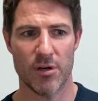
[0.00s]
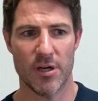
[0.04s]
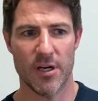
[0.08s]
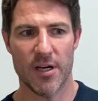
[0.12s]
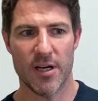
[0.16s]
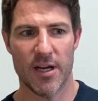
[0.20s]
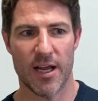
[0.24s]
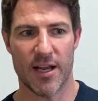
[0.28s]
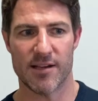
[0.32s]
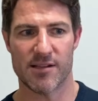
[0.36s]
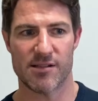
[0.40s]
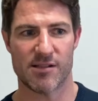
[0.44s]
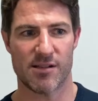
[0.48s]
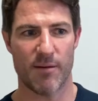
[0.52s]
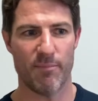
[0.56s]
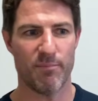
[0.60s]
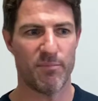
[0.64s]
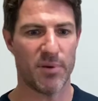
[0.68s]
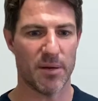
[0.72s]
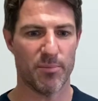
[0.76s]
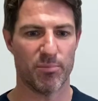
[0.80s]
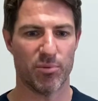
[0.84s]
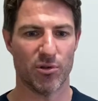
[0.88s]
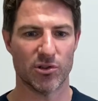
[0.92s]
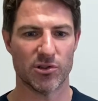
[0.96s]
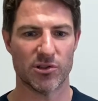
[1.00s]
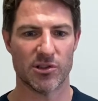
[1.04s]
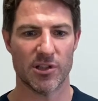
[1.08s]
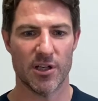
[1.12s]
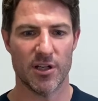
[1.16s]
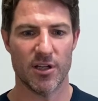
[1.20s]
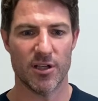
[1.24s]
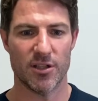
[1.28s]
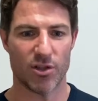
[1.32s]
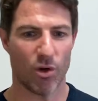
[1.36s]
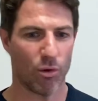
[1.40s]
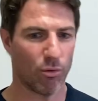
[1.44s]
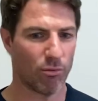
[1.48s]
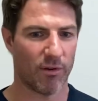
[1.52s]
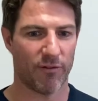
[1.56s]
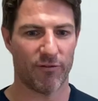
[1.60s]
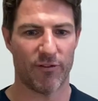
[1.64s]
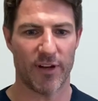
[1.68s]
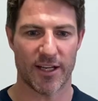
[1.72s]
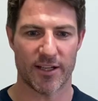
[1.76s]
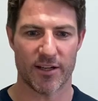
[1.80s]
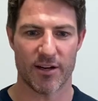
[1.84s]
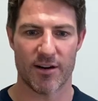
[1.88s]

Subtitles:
And some people's don't reflect it